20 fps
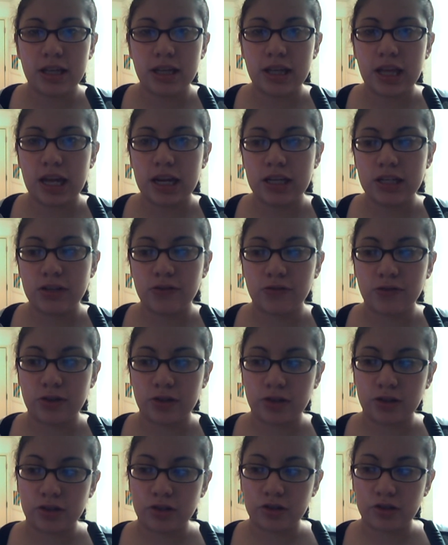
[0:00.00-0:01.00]
And that is
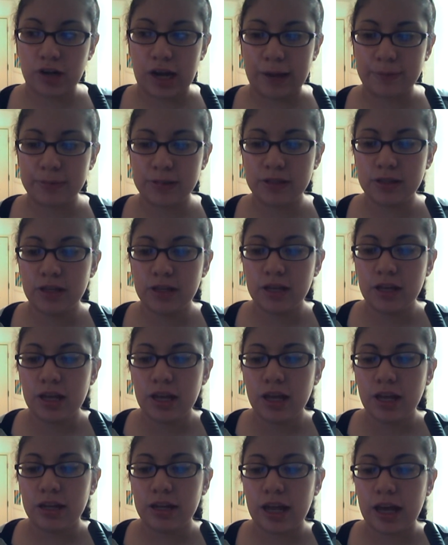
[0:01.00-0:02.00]
for your straps.
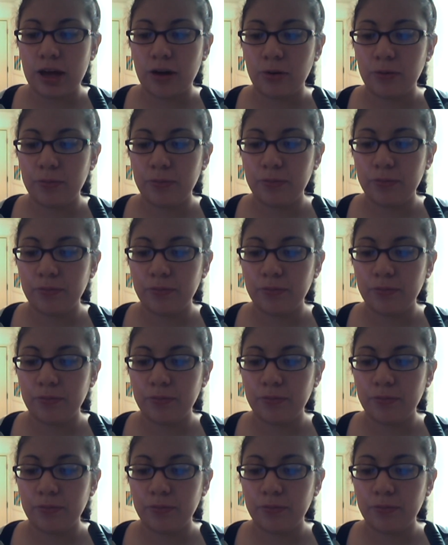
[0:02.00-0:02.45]
Now,